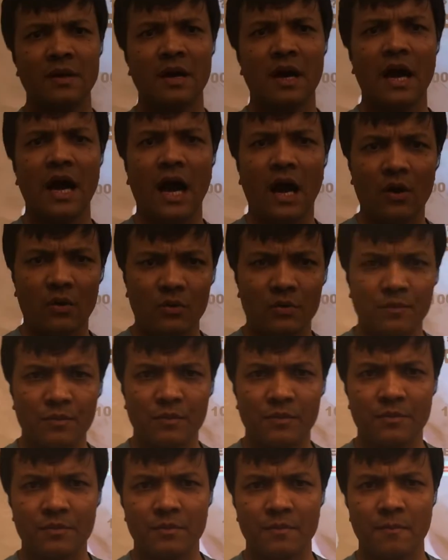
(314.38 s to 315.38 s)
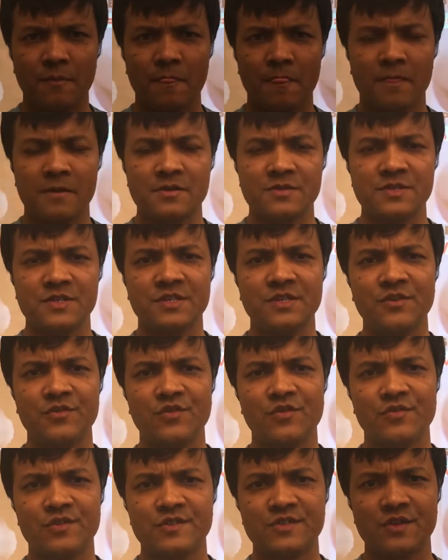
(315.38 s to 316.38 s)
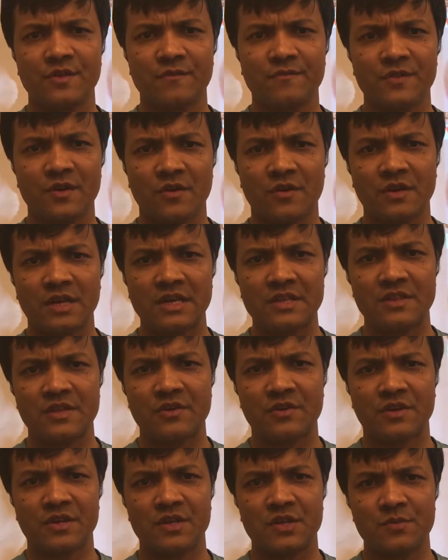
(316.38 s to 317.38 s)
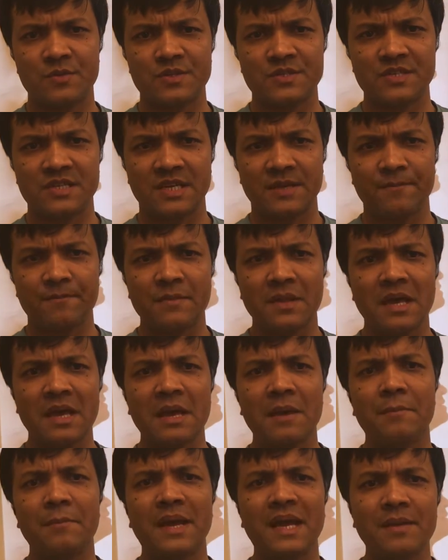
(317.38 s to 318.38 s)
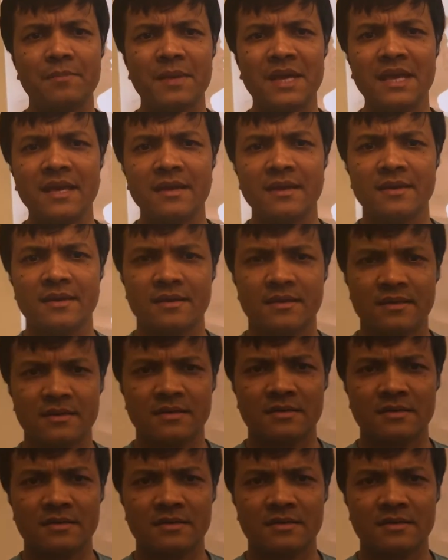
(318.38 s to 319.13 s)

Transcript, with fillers: How City University of New York and New York University made me